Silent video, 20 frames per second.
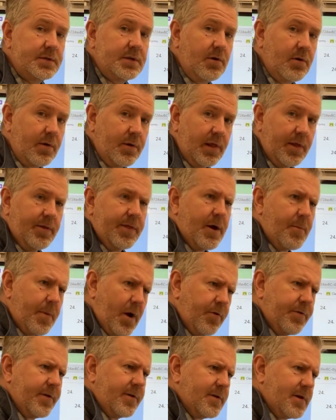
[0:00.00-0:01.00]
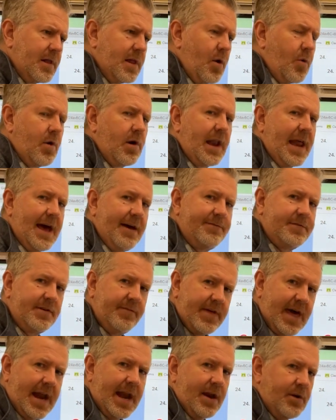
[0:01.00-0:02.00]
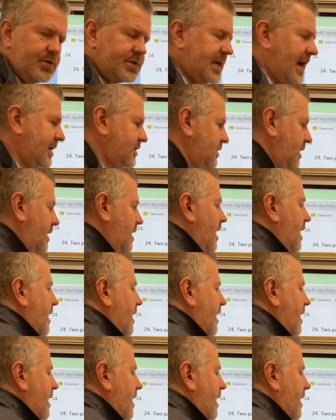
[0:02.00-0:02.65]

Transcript: They're both in the lower left of that intersection,